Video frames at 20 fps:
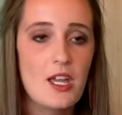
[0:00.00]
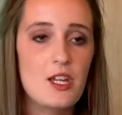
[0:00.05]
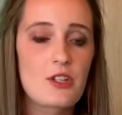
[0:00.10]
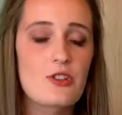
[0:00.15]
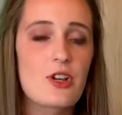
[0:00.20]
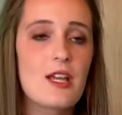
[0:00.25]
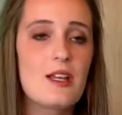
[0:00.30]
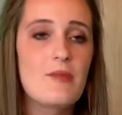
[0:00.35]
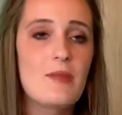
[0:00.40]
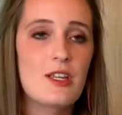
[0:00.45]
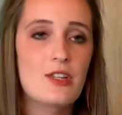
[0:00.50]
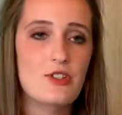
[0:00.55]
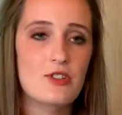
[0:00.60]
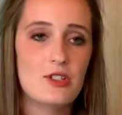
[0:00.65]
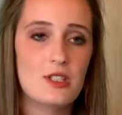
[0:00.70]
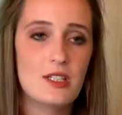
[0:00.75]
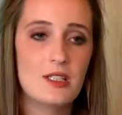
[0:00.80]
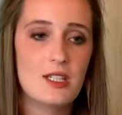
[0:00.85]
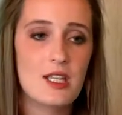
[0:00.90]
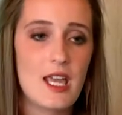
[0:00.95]
Try to make
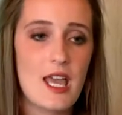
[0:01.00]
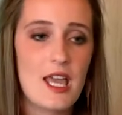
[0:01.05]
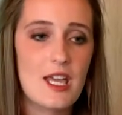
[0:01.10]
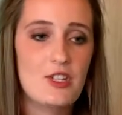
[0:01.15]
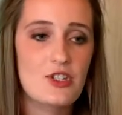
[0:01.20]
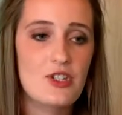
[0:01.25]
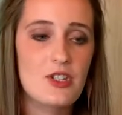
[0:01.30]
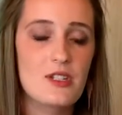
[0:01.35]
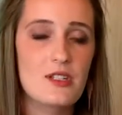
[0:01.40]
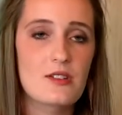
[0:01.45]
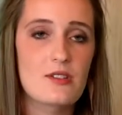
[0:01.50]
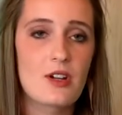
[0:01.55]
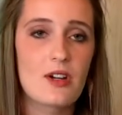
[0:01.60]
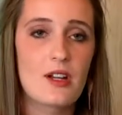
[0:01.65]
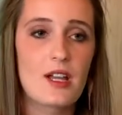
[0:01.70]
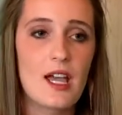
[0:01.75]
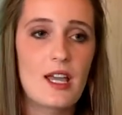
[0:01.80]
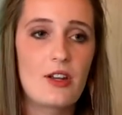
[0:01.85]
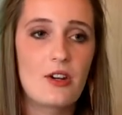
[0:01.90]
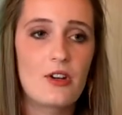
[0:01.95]
sure that the edges are
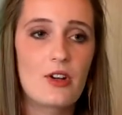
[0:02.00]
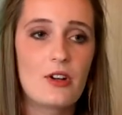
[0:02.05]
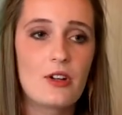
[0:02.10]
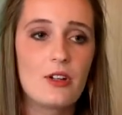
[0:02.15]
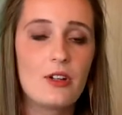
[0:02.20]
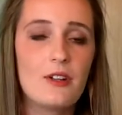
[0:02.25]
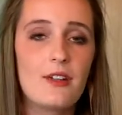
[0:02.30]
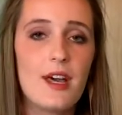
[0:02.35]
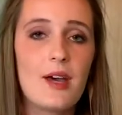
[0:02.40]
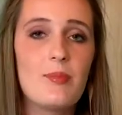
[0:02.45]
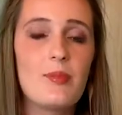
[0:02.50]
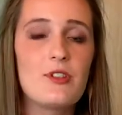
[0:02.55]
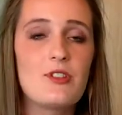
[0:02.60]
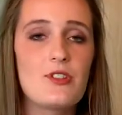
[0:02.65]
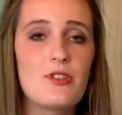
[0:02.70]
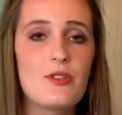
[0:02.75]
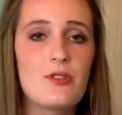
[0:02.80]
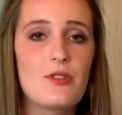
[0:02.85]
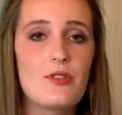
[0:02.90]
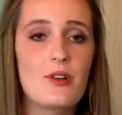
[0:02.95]
kind of curled up
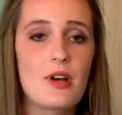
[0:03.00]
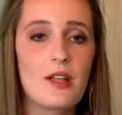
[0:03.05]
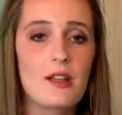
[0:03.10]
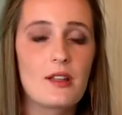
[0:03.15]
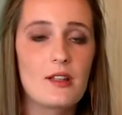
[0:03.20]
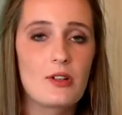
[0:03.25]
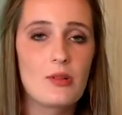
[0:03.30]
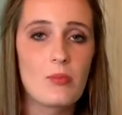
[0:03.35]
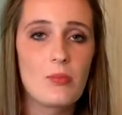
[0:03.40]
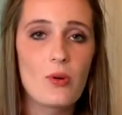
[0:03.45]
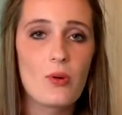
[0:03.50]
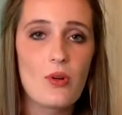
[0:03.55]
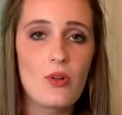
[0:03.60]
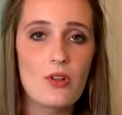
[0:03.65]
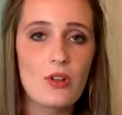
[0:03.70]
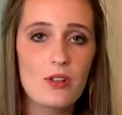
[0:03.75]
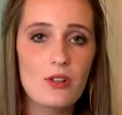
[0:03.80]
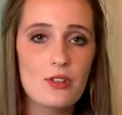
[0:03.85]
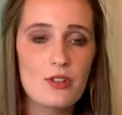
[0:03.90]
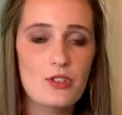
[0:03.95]
into a little
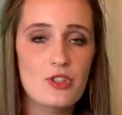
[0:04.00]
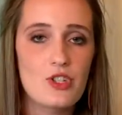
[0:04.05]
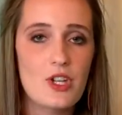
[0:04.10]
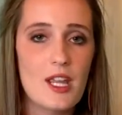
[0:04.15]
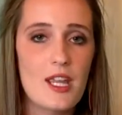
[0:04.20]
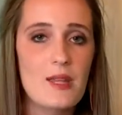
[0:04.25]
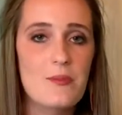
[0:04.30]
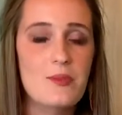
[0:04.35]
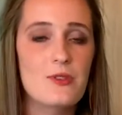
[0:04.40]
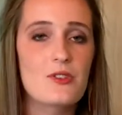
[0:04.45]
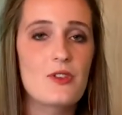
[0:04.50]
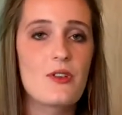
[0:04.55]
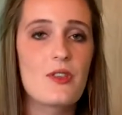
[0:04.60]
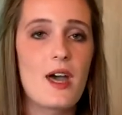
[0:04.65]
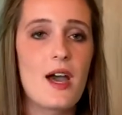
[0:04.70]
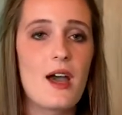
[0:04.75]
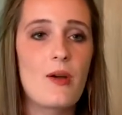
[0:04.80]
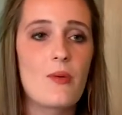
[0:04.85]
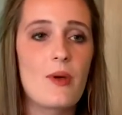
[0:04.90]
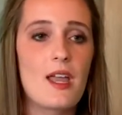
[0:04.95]
bowl shape, so
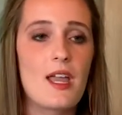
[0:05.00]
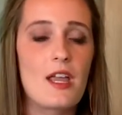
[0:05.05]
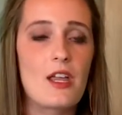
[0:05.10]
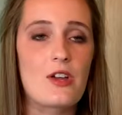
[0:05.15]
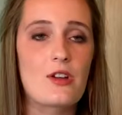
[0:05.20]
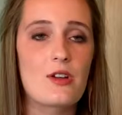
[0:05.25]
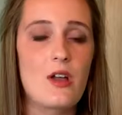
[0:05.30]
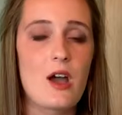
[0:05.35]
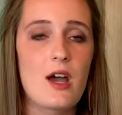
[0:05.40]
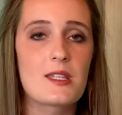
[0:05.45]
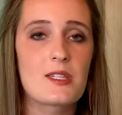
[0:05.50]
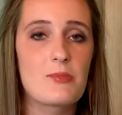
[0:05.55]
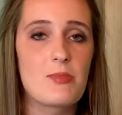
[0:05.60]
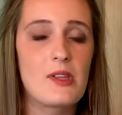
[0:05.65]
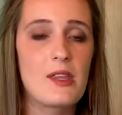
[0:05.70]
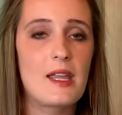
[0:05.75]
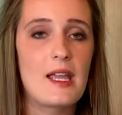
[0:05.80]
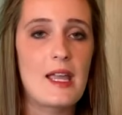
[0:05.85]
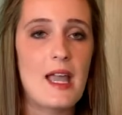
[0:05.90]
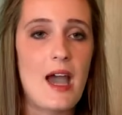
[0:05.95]
that way you're not
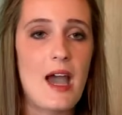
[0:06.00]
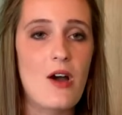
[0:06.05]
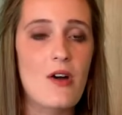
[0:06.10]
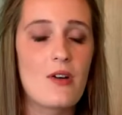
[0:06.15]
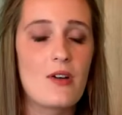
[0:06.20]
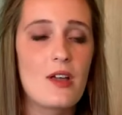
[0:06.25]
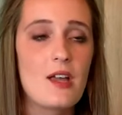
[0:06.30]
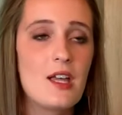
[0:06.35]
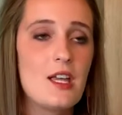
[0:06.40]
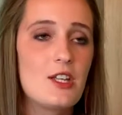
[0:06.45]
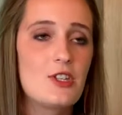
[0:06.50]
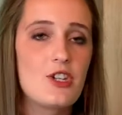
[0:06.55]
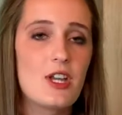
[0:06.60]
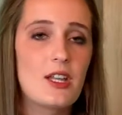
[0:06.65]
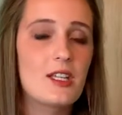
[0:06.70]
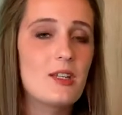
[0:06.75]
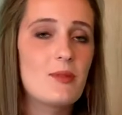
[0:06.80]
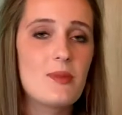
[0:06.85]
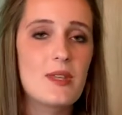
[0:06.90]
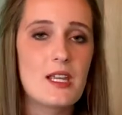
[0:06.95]
spilling out
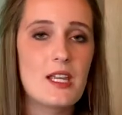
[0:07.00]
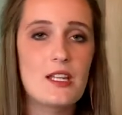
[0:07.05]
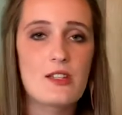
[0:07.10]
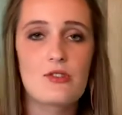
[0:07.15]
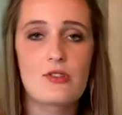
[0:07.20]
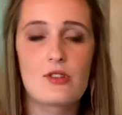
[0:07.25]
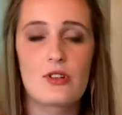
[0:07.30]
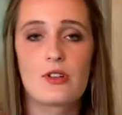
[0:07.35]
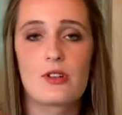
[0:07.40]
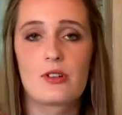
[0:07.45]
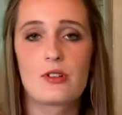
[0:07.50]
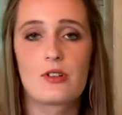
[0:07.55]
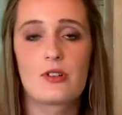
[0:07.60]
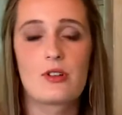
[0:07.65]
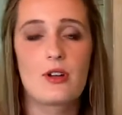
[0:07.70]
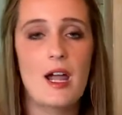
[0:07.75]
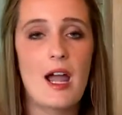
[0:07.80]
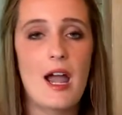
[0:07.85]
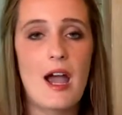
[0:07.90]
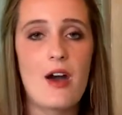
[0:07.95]
jelly beans or
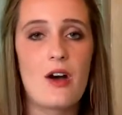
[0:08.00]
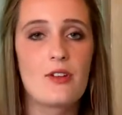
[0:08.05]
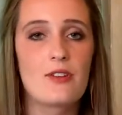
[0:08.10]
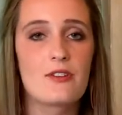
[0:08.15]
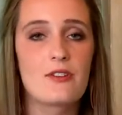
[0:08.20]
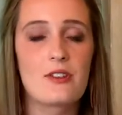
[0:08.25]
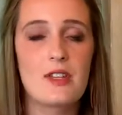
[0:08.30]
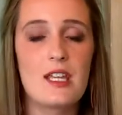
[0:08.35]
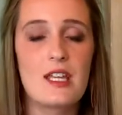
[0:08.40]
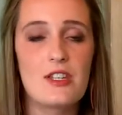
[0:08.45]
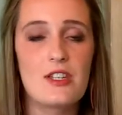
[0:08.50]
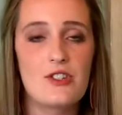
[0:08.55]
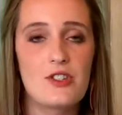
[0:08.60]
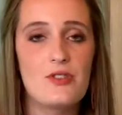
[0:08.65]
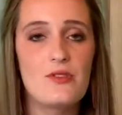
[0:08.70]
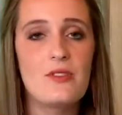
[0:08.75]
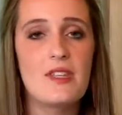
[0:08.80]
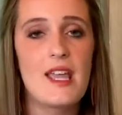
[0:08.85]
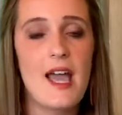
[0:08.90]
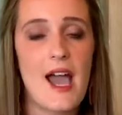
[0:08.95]
crowns
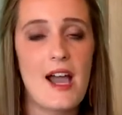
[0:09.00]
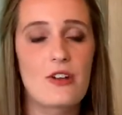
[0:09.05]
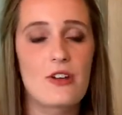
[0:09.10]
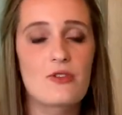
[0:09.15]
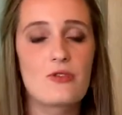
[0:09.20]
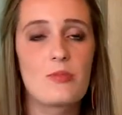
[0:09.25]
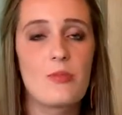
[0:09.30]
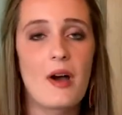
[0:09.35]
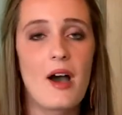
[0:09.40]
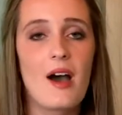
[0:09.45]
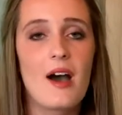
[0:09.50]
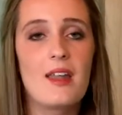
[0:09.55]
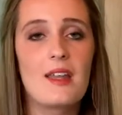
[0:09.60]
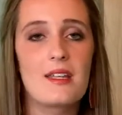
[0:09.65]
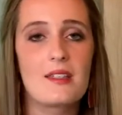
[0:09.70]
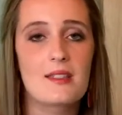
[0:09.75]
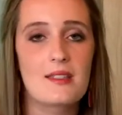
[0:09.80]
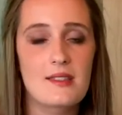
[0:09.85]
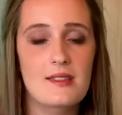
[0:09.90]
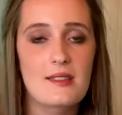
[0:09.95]
into the actual pot
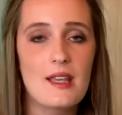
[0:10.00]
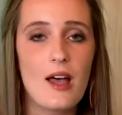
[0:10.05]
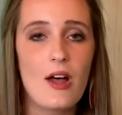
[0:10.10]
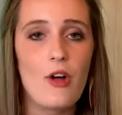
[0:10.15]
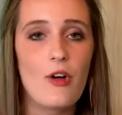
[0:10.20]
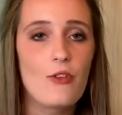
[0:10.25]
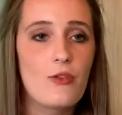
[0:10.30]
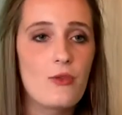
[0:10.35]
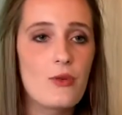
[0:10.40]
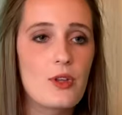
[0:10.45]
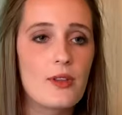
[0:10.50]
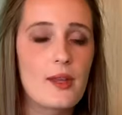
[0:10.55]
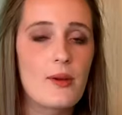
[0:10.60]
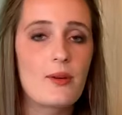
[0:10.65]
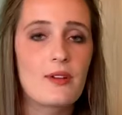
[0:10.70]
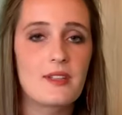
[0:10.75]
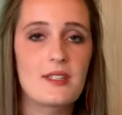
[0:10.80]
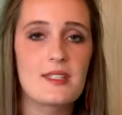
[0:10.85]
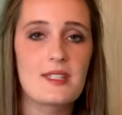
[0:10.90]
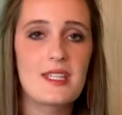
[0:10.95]
itself. We only
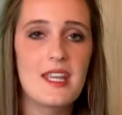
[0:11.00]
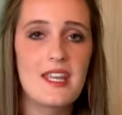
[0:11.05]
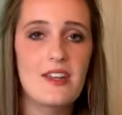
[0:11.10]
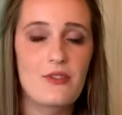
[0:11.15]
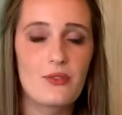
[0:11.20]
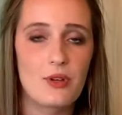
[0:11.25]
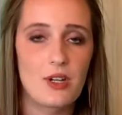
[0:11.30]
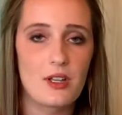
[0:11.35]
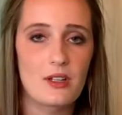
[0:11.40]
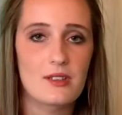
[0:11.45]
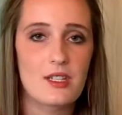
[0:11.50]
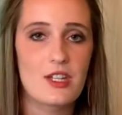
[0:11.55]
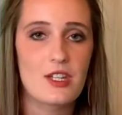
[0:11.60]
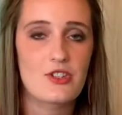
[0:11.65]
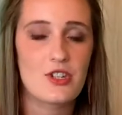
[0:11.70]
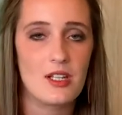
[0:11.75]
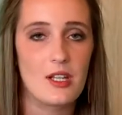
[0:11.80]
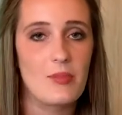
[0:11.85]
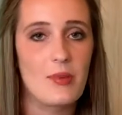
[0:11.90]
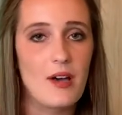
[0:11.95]
want the tinfoil
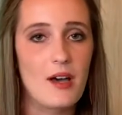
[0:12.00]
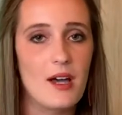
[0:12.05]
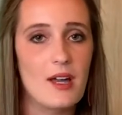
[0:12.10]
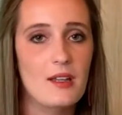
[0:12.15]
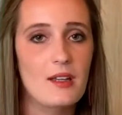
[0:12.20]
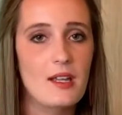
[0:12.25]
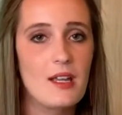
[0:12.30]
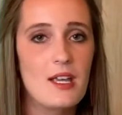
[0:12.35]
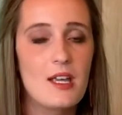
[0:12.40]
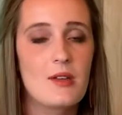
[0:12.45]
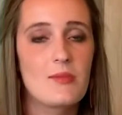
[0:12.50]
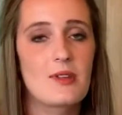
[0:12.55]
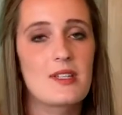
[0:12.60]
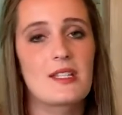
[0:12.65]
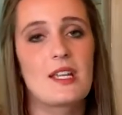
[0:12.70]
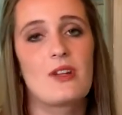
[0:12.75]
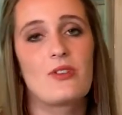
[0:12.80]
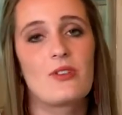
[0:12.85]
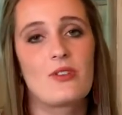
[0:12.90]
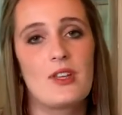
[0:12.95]
touching the pot,
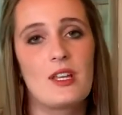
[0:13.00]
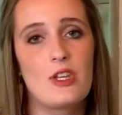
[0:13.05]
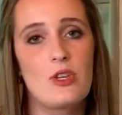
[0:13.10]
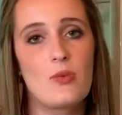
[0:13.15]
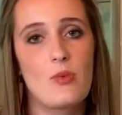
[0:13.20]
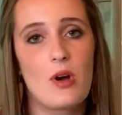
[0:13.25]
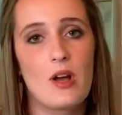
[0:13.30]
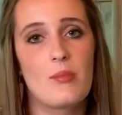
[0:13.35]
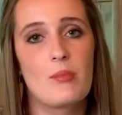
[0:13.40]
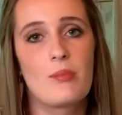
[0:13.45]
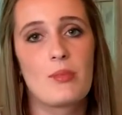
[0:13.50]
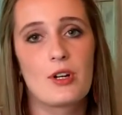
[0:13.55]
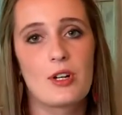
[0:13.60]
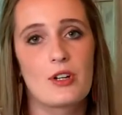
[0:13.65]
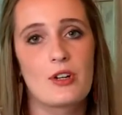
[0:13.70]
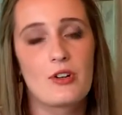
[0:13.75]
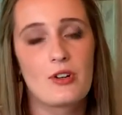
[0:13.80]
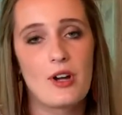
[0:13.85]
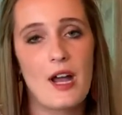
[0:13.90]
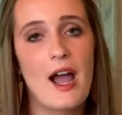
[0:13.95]
because I don't think you want
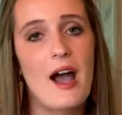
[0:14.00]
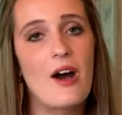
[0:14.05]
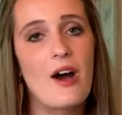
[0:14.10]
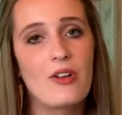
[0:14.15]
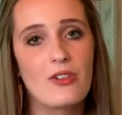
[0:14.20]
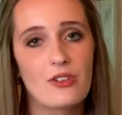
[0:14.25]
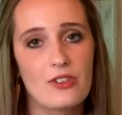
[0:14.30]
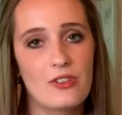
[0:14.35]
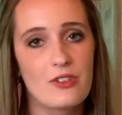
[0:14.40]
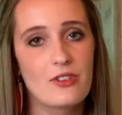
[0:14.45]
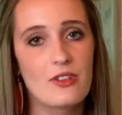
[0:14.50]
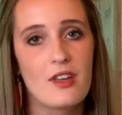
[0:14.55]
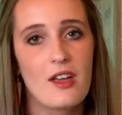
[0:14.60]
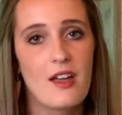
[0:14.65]
burnt crowns